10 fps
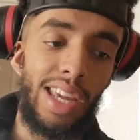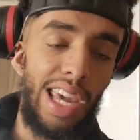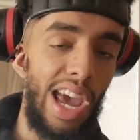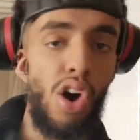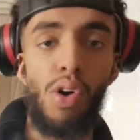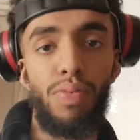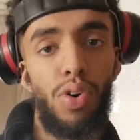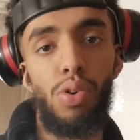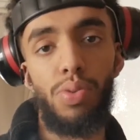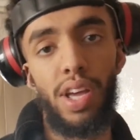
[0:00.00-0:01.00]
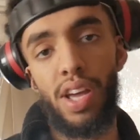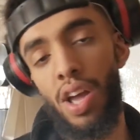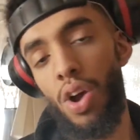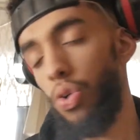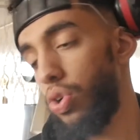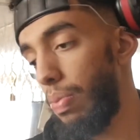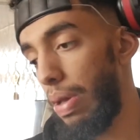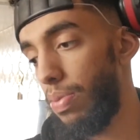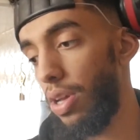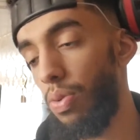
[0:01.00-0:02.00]
care home for a whole year, or you
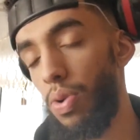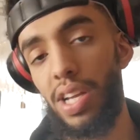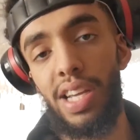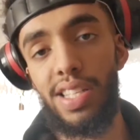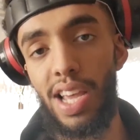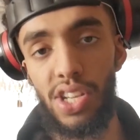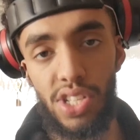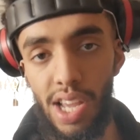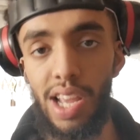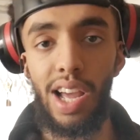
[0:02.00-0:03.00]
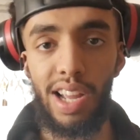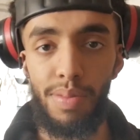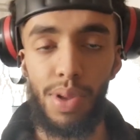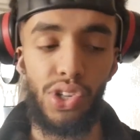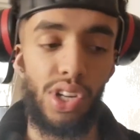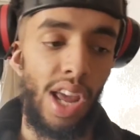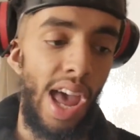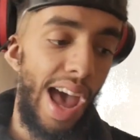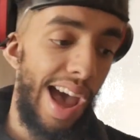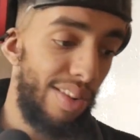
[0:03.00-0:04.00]
may be working as a HCA like I've mentioned,
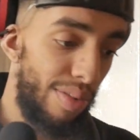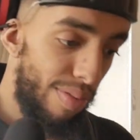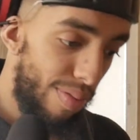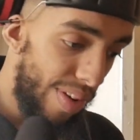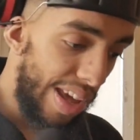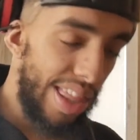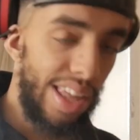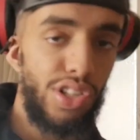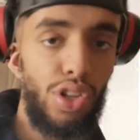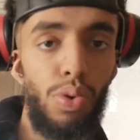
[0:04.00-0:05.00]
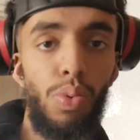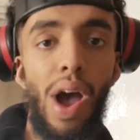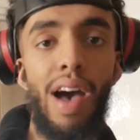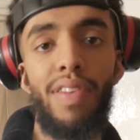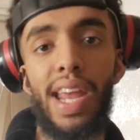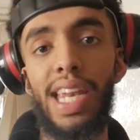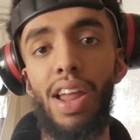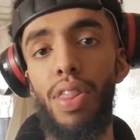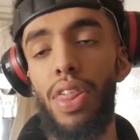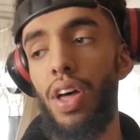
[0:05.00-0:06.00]
and via this you will have
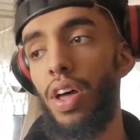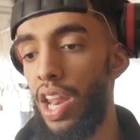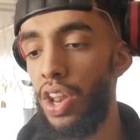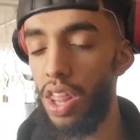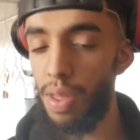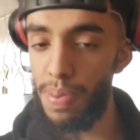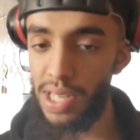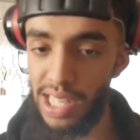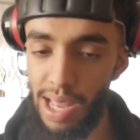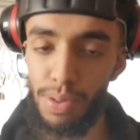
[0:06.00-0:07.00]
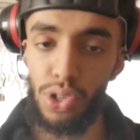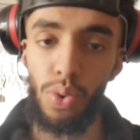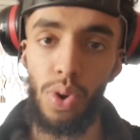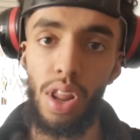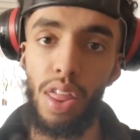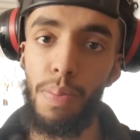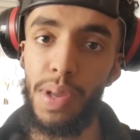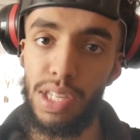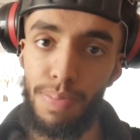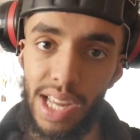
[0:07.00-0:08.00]
another perception or another
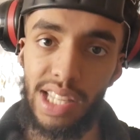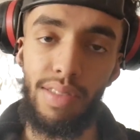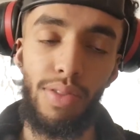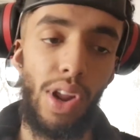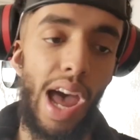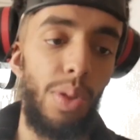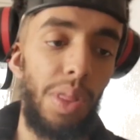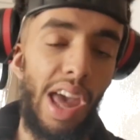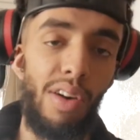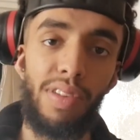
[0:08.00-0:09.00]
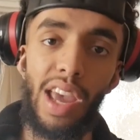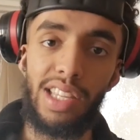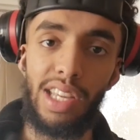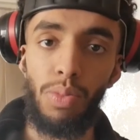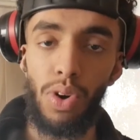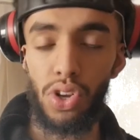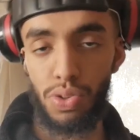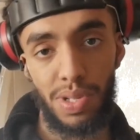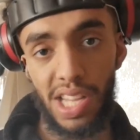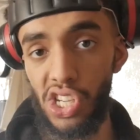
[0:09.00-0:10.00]
perspective on how the healthcare team works.
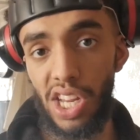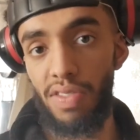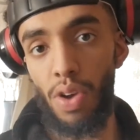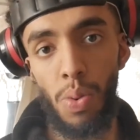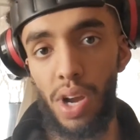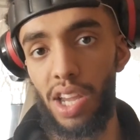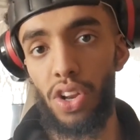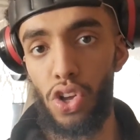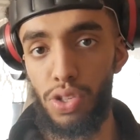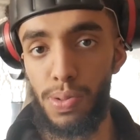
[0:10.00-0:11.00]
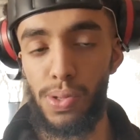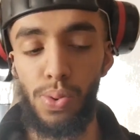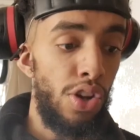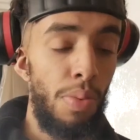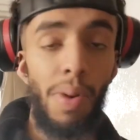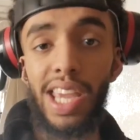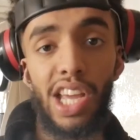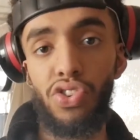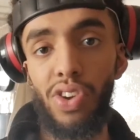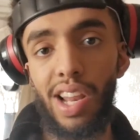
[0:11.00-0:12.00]
Potentially, if you're working in hospital, you might
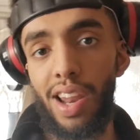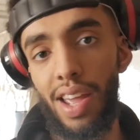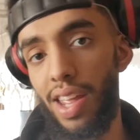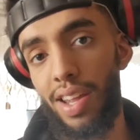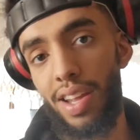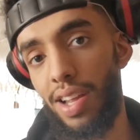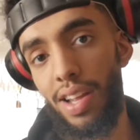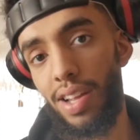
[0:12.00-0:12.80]
get treated like,